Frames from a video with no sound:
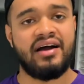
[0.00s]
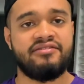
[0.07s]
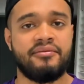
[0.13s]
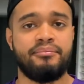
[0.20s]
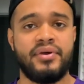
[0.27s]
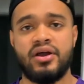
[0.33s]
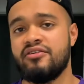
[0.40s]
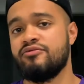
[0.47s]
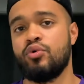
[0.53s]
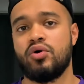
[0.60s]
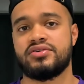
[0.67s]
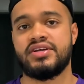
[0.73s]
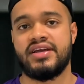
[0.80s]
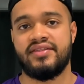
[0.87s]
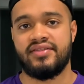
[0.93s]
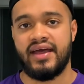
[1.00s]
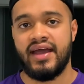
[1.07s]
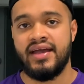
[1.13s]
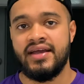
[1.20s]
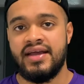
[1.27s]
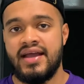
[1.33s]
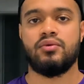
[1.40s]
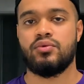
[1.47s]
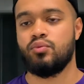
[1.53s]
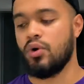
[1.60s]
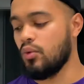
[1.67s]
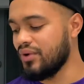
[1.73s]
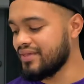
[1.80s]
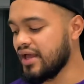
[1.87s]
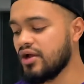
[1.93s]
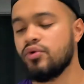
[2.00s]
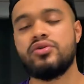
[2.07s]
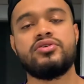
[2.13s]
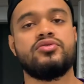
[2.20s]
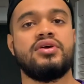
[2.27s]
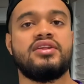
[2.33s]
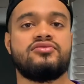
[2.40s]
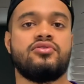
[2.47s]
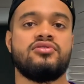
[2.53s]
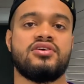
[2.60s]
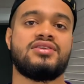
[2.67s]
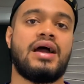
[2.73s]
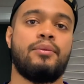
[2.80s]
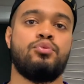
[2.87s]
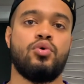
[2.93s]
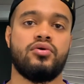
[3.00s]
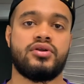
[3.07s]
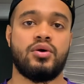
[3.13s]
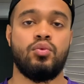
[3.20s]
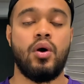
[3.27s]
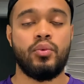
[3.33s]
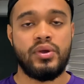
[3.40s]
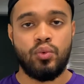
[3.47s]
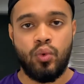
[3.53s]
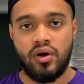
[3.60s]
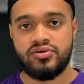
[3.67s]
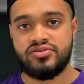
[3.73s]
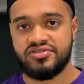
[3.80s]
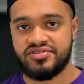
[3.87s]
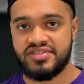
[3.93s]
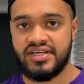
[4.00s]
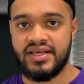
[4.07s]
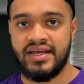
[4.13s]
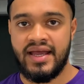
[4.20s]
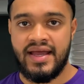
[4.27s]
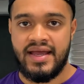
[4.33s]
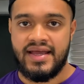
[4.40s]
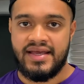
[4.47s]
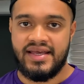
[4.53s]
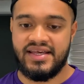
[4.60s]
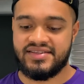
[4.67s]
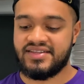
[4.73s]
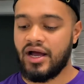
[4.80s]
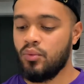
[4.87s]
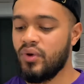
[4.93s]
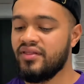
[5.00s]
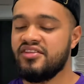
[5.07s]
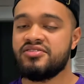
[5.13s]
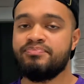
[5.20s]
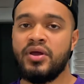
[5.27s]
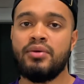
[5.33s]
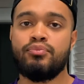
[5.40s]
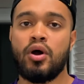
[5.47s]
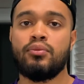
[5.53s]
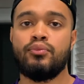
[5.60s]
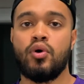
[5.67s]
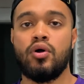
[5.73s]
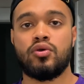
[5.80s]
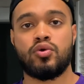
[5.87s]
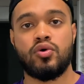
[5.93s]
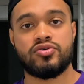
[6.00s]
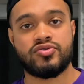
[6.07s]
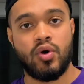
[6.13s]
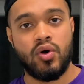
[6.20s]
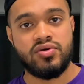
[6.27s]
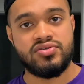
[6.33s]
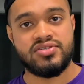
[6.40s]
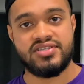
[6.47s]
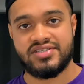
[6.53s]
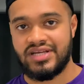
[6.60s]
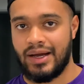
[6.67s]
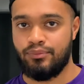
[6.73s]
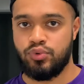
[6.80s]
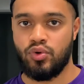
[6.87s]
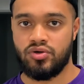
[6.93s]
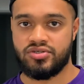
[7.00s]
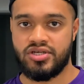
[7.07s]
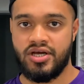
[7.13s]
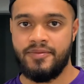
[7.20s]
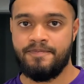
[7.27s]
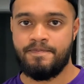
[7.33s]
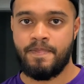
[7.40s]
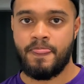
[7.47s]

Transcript: have a bit of water in there. What we're then going to do is run the tap water. What we want to see is that when this ping pong ball goes under the tap water